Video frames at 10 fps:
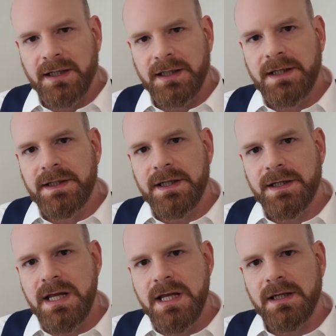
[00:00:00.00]
Neeti
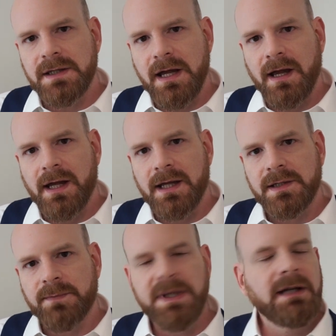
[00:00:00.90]
sees
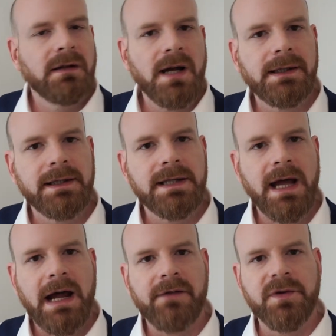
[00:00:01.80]
as being likely to
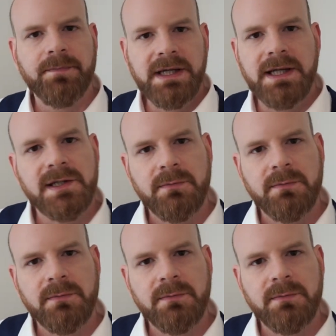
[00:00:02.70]
have the biggest,